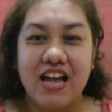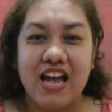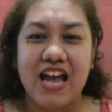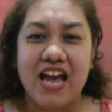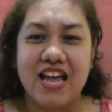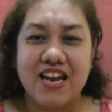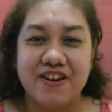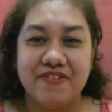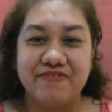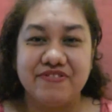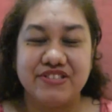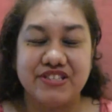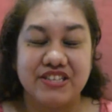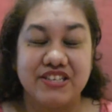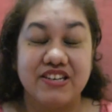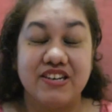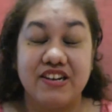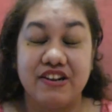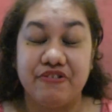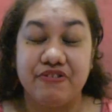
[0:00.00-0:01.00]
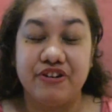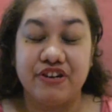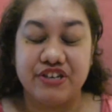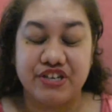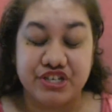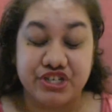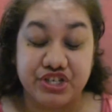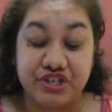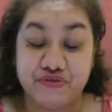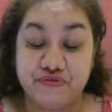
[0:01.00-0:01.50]
and it was in an
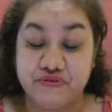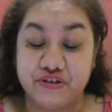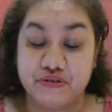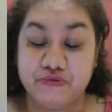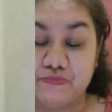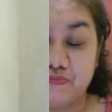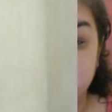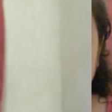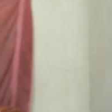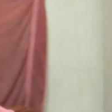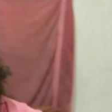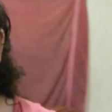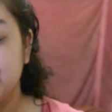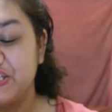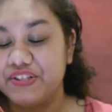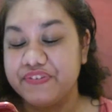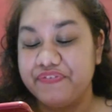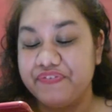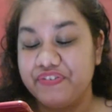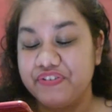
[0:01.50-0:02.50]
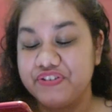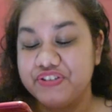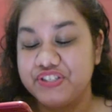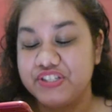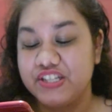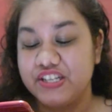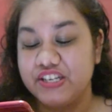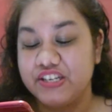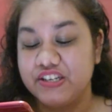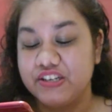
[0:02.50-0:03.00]
air-conditioned room. What is the first
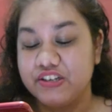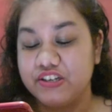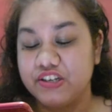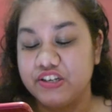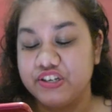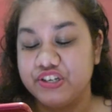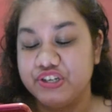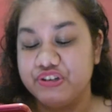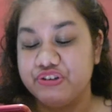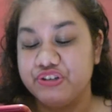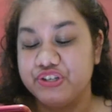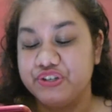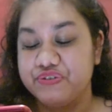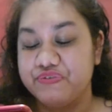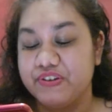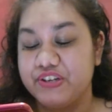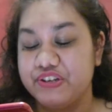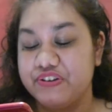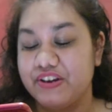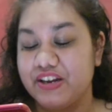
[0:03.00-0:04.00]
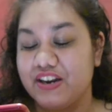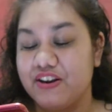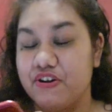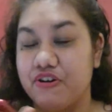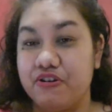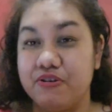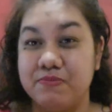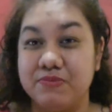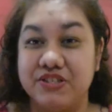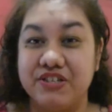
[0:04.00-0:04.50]
thing you do when you get
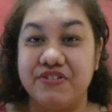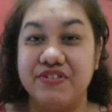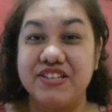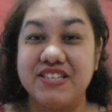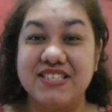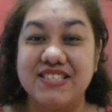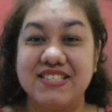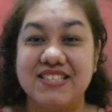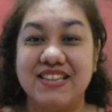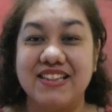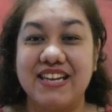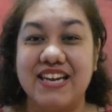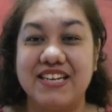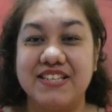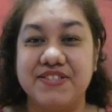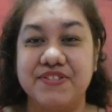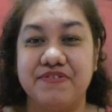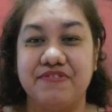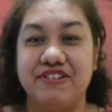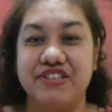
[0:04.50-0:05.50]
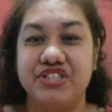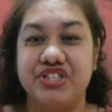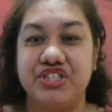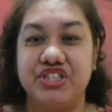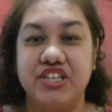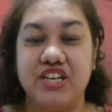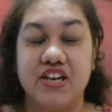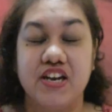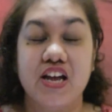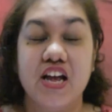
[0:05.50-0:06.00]
home? So this is the last
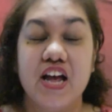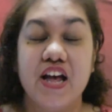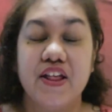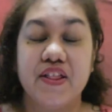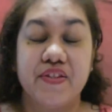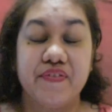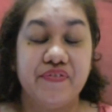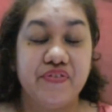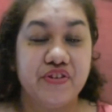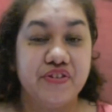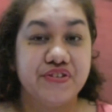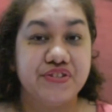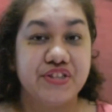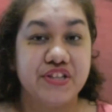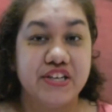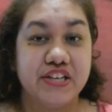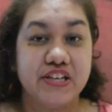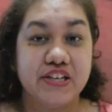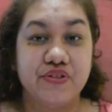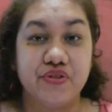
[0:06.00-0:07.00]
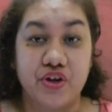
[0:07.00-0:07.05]
question. The first thing,